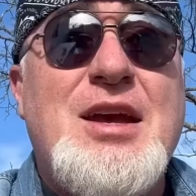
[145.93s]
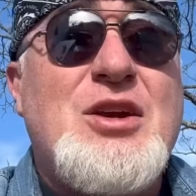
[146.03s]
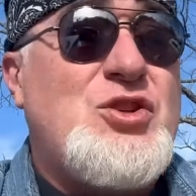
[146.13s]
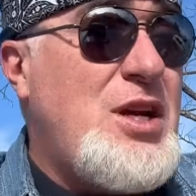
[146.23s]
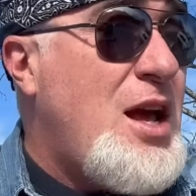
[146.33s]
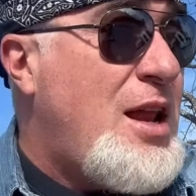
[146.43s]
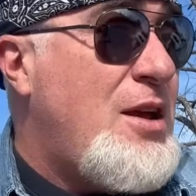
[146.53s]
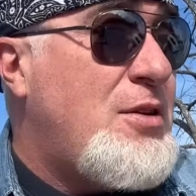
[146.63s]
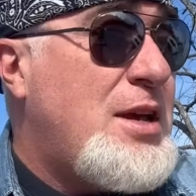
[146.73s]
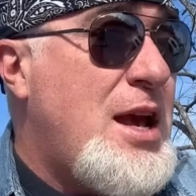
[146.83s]
She got
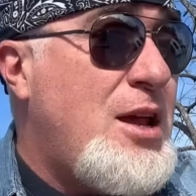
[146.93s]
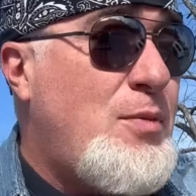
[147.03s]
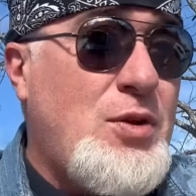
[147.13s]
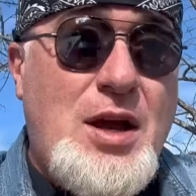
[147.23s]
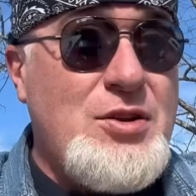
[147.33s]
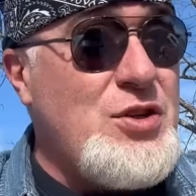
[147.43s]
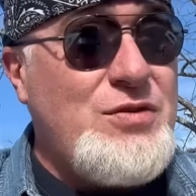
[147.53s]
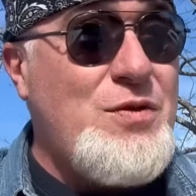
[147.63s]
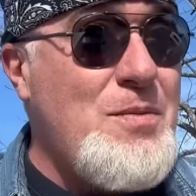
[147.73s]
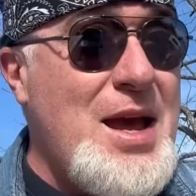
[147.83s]
held accountable, not just
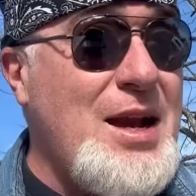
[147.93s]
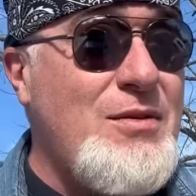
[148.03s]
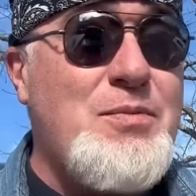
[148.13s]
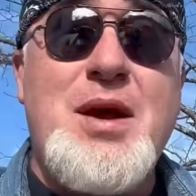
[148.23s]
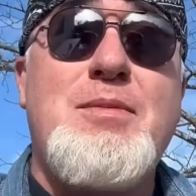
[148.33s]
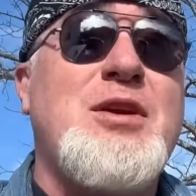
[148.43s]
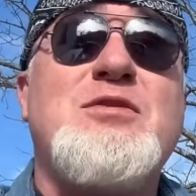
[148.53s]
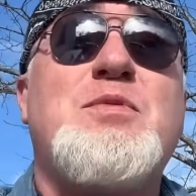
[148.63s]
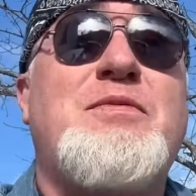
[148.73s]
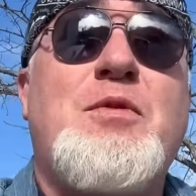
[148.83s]
from MAGA
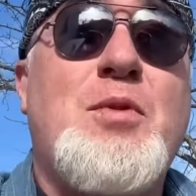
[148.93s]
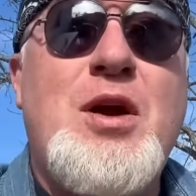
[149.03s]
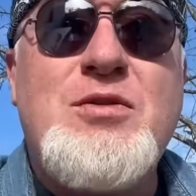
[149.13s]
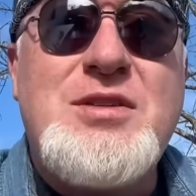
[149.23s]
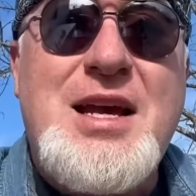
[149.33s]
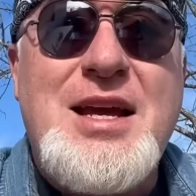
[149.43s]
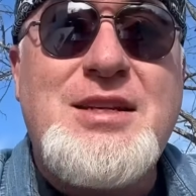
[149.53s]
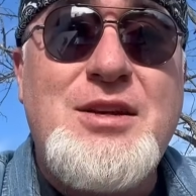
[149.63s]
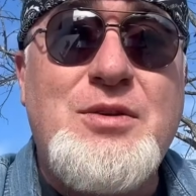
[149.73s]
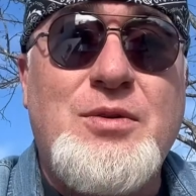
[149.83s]
Republicans, but from her own side,
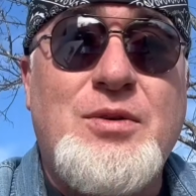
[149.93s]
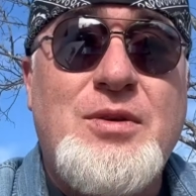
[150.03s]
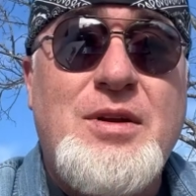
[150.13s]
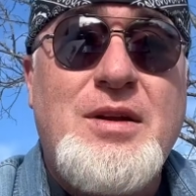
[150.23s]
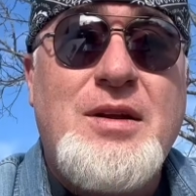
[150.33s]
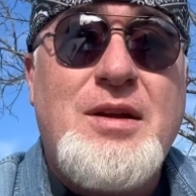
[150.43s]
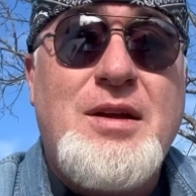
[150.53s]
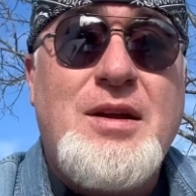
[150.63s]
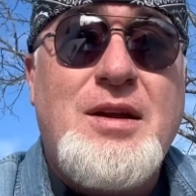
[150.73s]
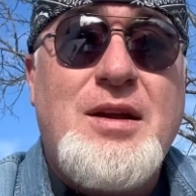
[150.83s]
too.
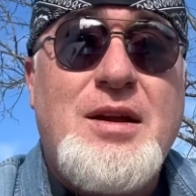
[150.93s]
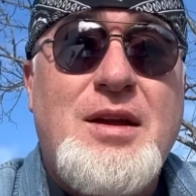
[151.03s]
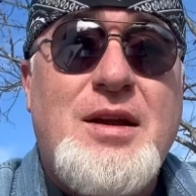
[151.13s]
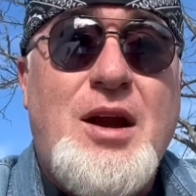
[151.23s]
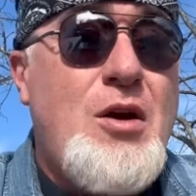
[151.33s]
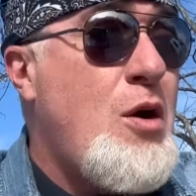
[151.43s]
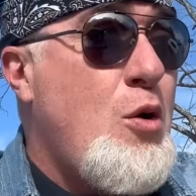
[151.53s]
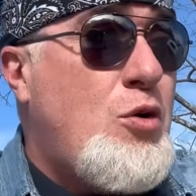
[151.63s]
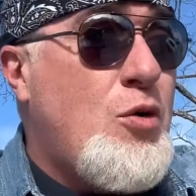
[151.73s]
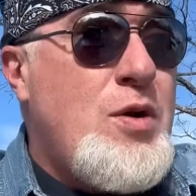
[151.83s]
Her
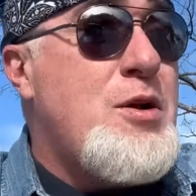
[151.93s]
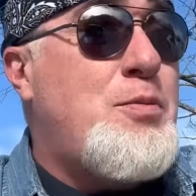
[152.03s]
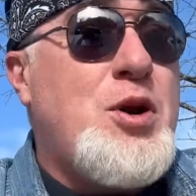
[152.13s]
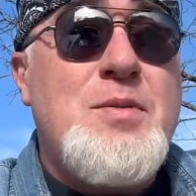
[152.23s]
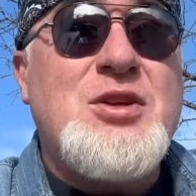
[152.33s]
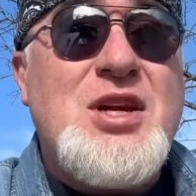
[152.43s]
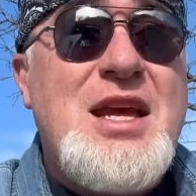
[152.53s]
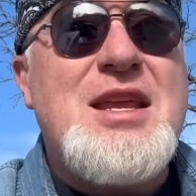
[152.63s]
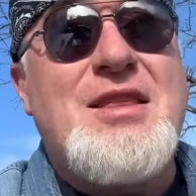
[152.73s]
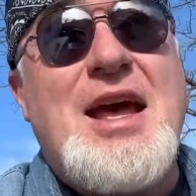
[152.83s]
whole career pretty much
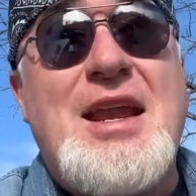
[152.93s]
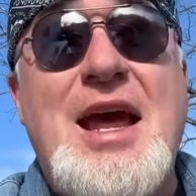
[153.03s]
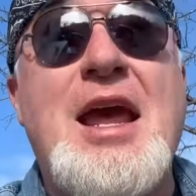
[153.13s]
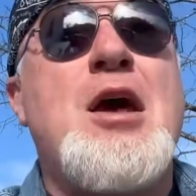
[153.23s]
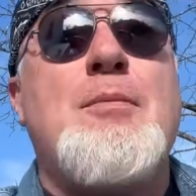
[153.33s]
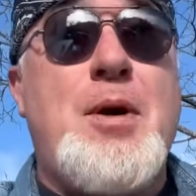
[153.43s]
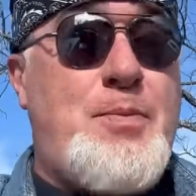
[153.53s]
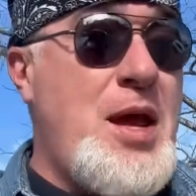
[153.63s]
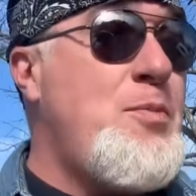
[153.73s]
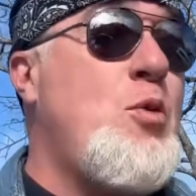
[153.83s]
ended that day. But
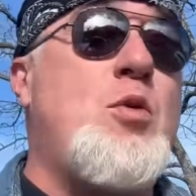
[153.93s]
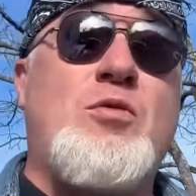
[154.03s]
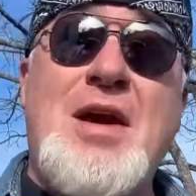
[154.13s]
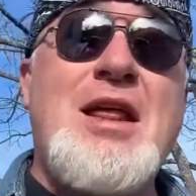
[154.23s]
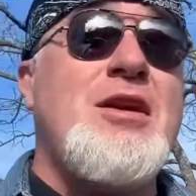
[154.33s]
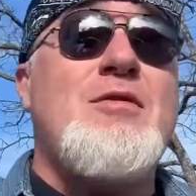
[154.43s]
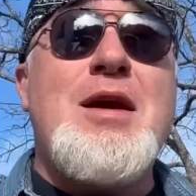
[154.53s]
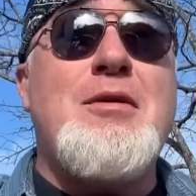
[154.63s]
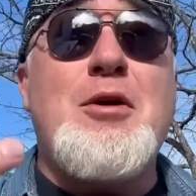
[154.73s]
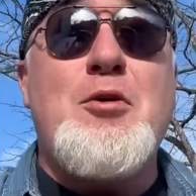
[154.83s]
people will rally
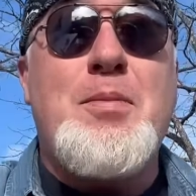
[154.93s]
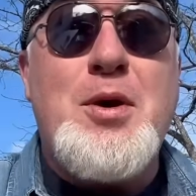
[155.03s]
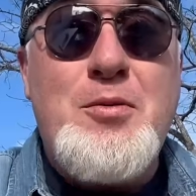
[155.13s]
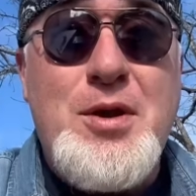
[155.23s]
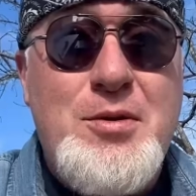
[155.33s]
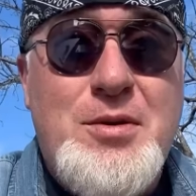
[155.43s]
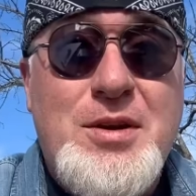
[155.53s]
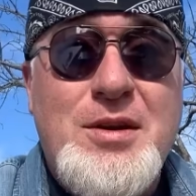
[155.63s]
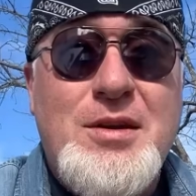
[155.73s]
around old Bo Duke.